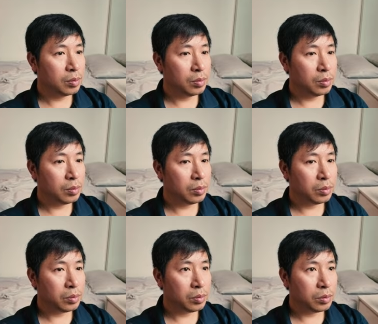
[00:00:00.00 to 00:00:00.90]

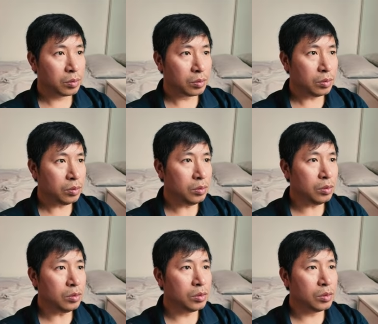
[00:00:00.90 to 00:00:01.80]

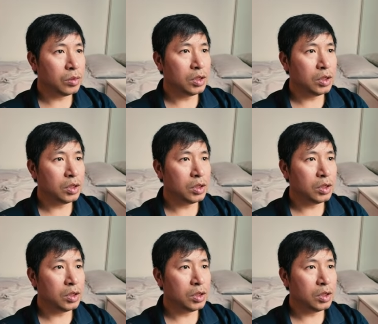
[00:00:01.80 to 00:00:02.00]
Nobody speaks.